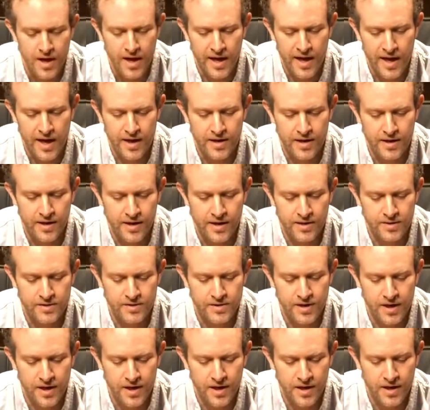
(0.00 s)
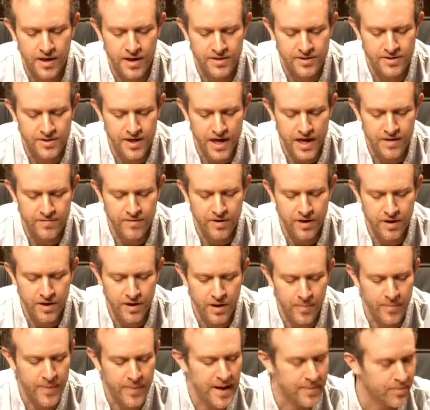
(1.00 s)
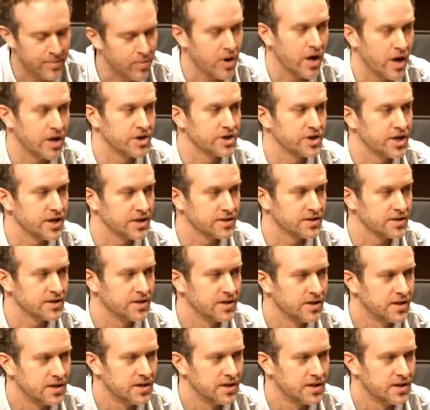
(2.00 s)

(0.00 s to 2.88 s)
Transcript: And it's kind of a pet project.